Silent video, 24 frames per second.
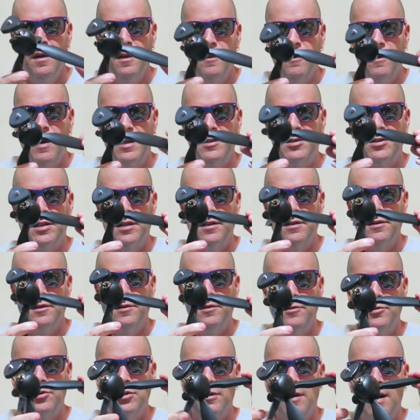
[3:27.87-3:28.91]
They're excellent
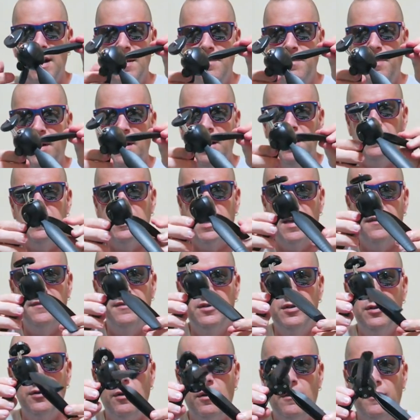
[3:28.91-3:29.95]
little tripods. I
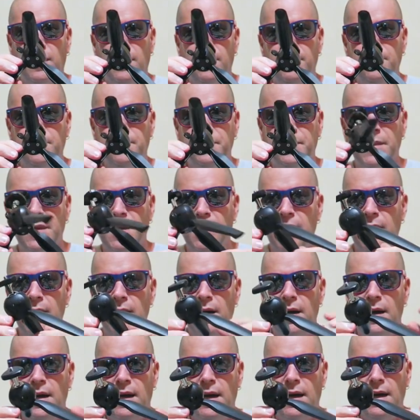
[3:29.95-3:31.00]
have two of them.
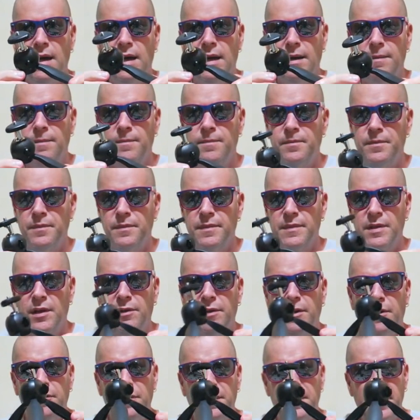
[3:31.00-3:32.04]

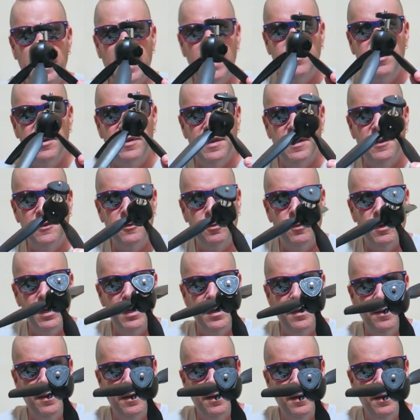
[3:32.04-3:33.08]
Don't know the name of this
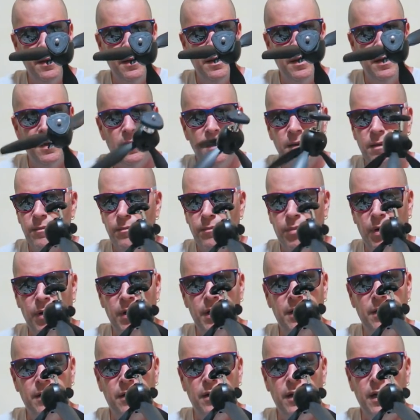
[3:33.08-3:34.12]
one.
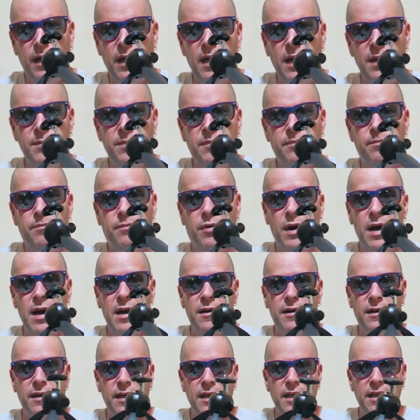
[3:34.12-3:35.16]
Bought it online
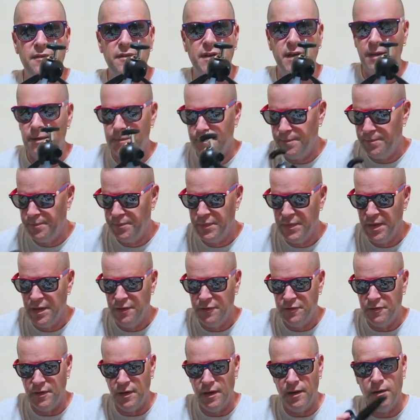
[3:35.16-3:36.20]
prior to leaving.
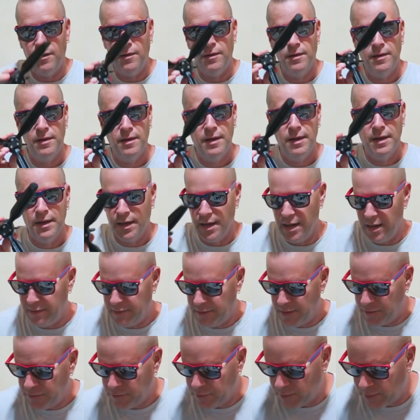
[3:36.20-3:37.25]
So got
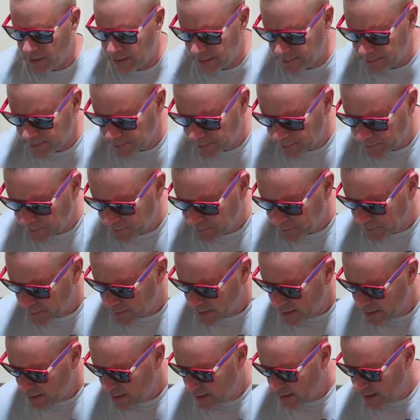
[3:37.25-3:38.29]
this one,
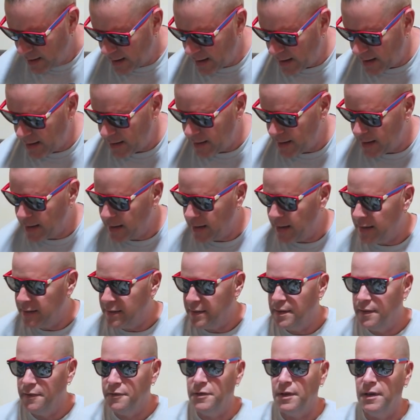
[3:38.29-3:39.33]
and I
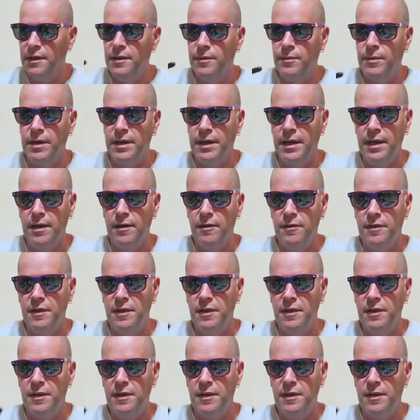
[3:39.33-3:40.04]
got this other one here.